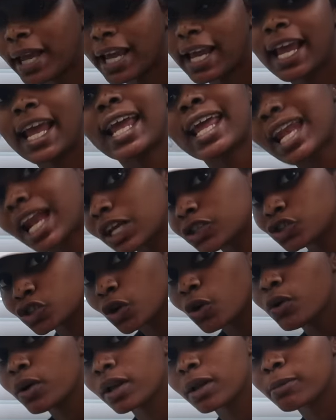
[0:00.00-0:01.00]
painting. And I
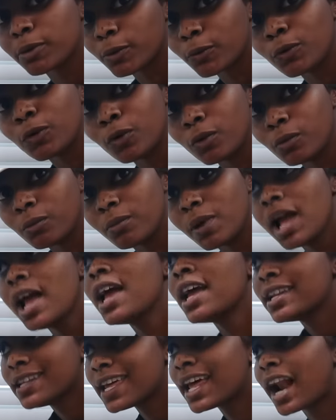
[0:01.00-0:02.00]
showed him the room
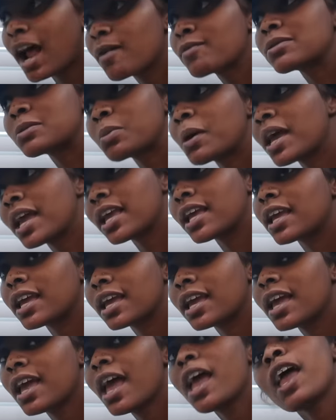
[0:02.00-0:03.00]
that I was
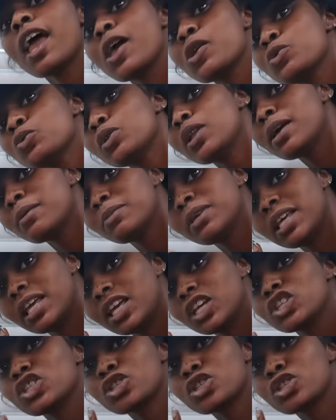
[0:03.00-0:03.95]
painting. And you let me get